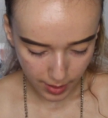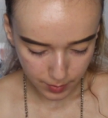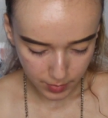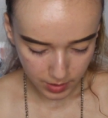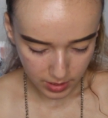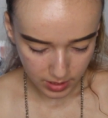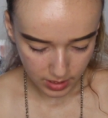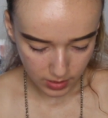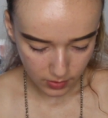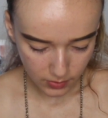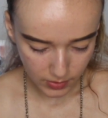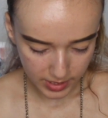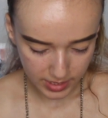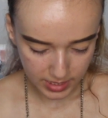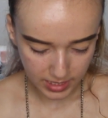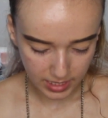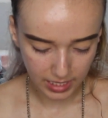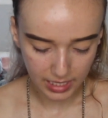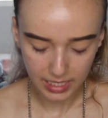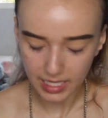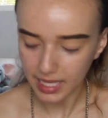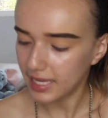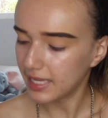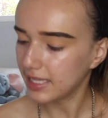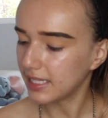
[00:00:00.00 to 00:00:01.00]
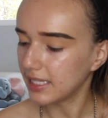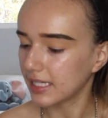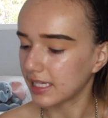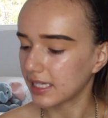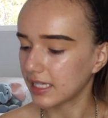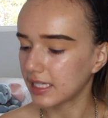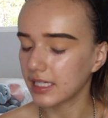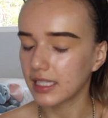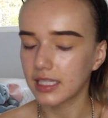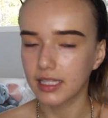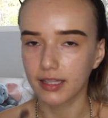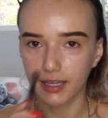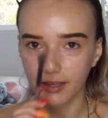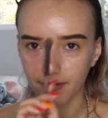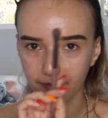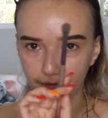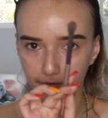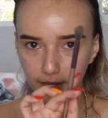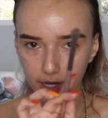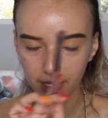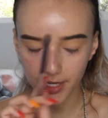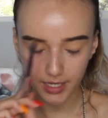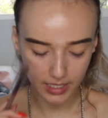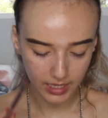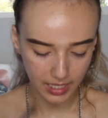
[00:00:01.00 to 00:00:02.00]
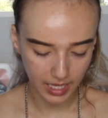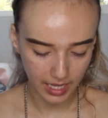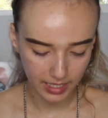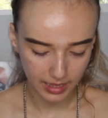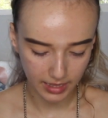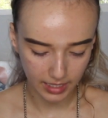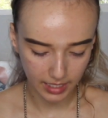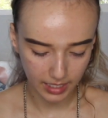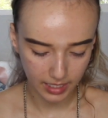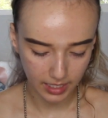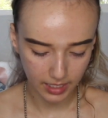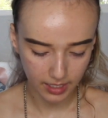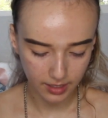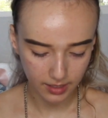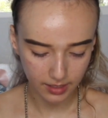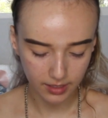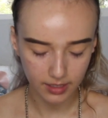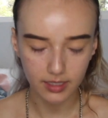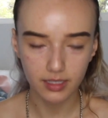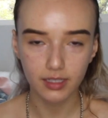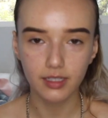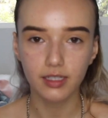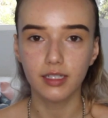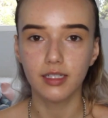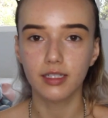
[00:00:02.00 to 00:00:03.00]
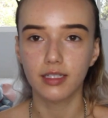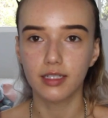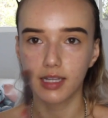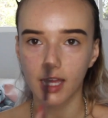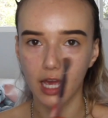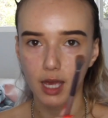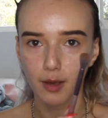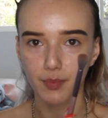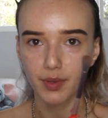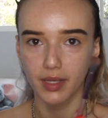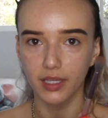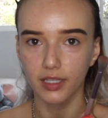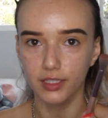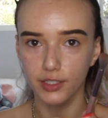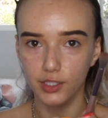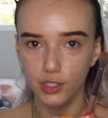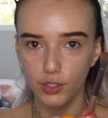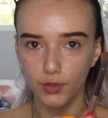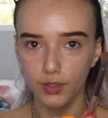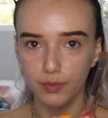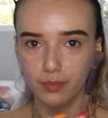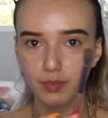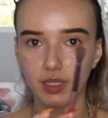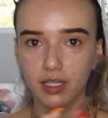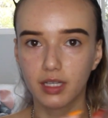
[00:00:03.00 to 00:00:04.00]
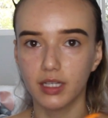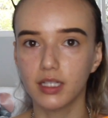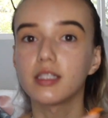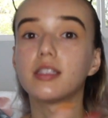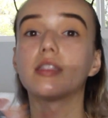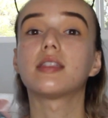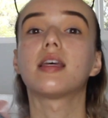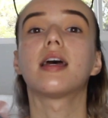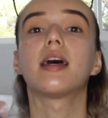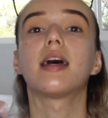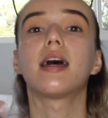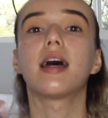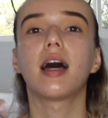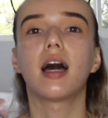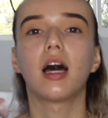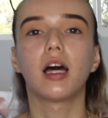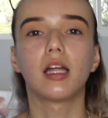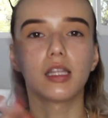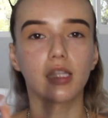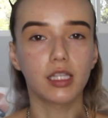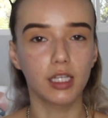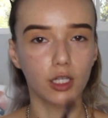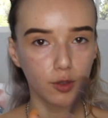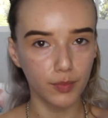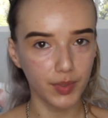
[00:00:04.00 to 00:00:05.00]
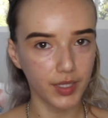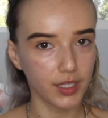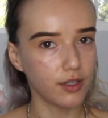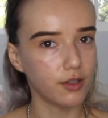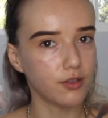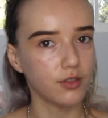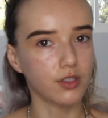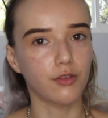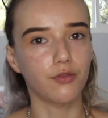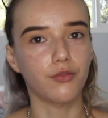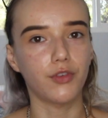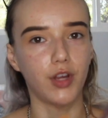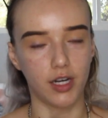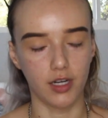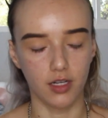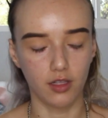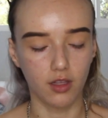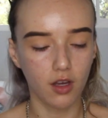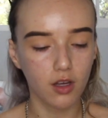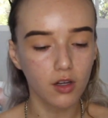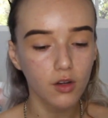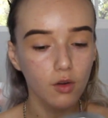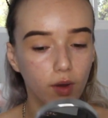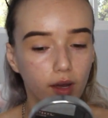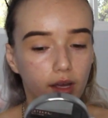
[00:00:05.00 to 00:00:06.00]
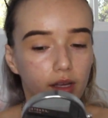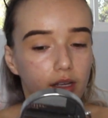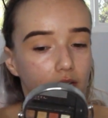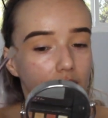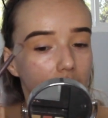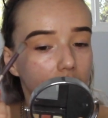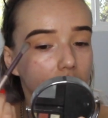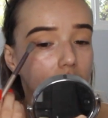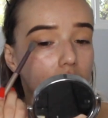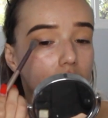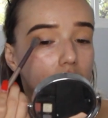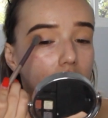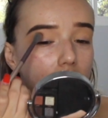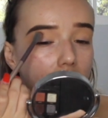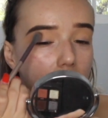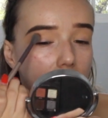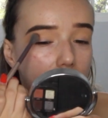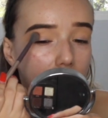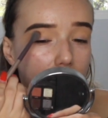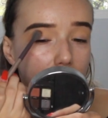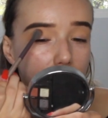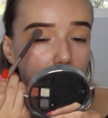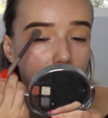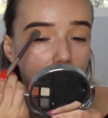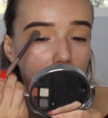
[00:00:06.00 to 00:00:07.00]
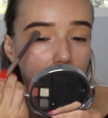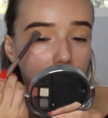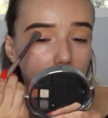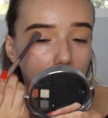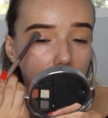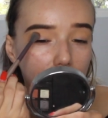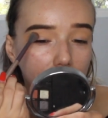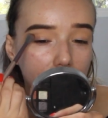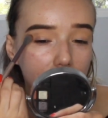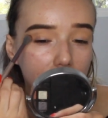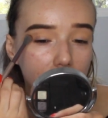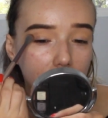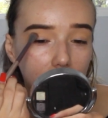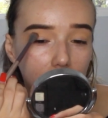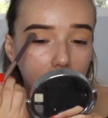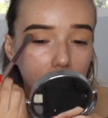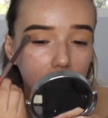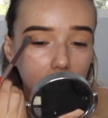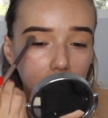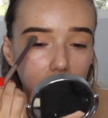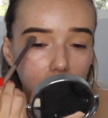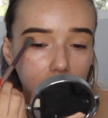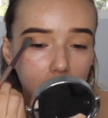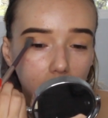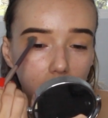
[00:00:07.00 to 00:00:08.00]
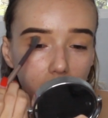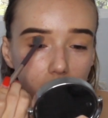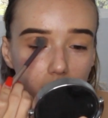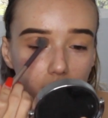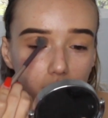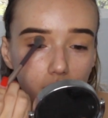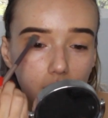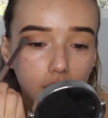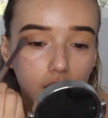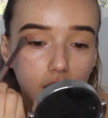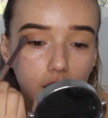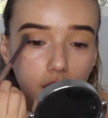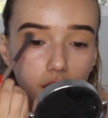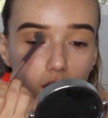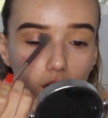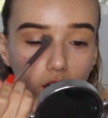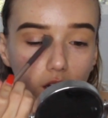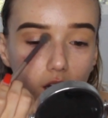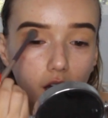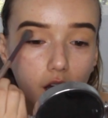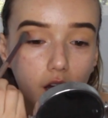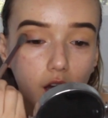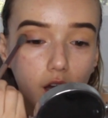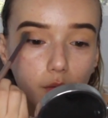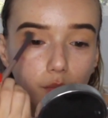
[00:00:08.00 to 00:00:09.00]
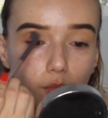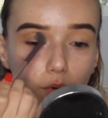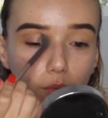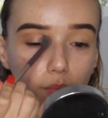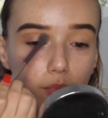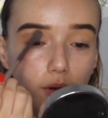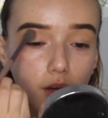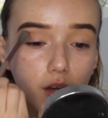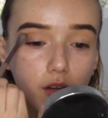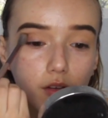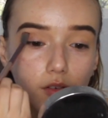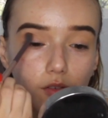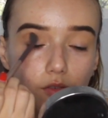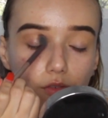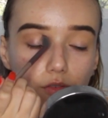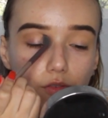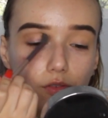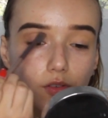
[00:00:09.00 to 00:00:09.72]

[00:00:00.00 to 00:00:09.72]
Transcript: I'm just going to lightly, like very lightly, tap into it because a little bit goes a very long way, and I'm just going to kind of dust it up above.